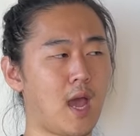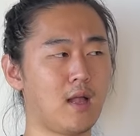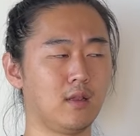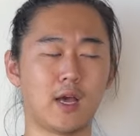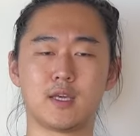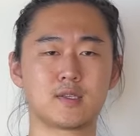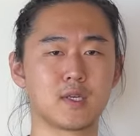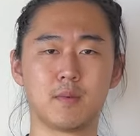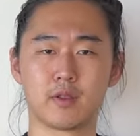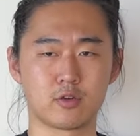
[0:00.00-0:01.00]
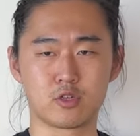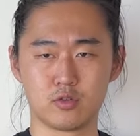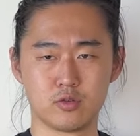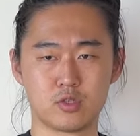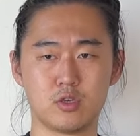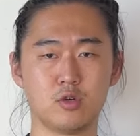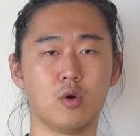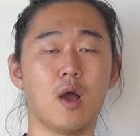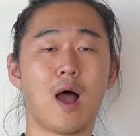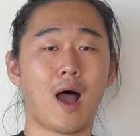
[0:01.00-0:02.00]
like some other shoes do.
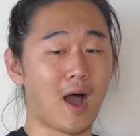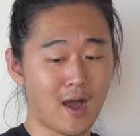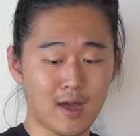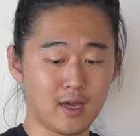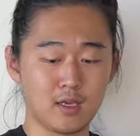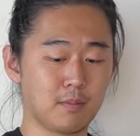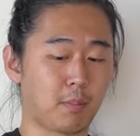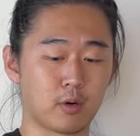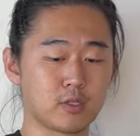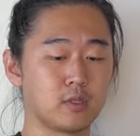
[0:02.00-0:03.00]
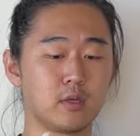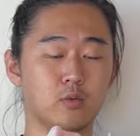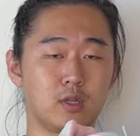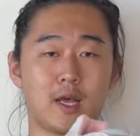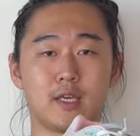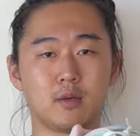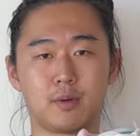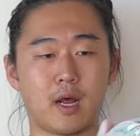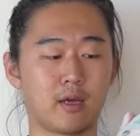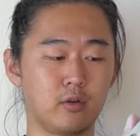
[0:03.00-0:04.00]
I personally would like it,
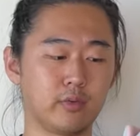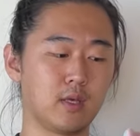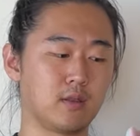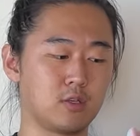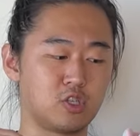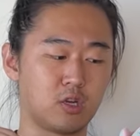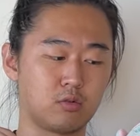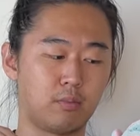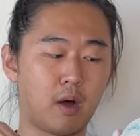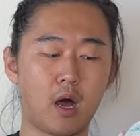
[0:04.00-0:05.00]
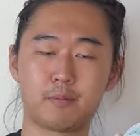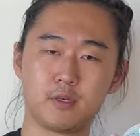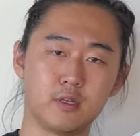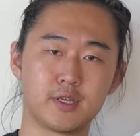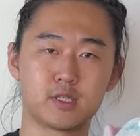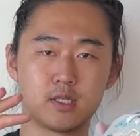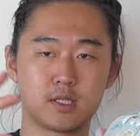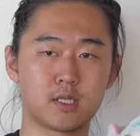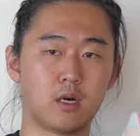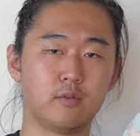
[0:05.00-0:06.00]
but I don't think the general populace
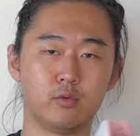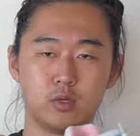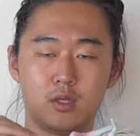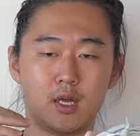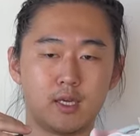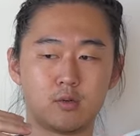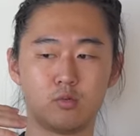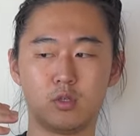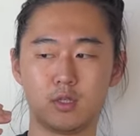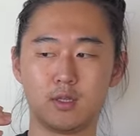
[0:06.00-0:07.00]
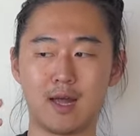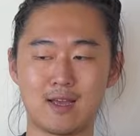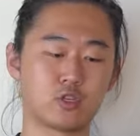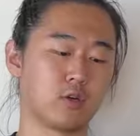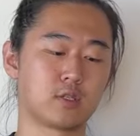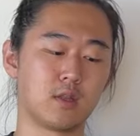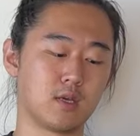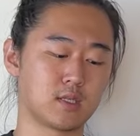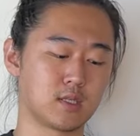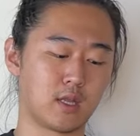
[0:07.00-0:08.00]
itself would like really latch onto
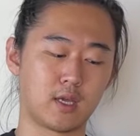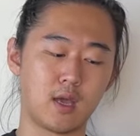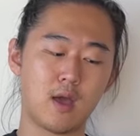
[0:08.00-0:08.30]
this and like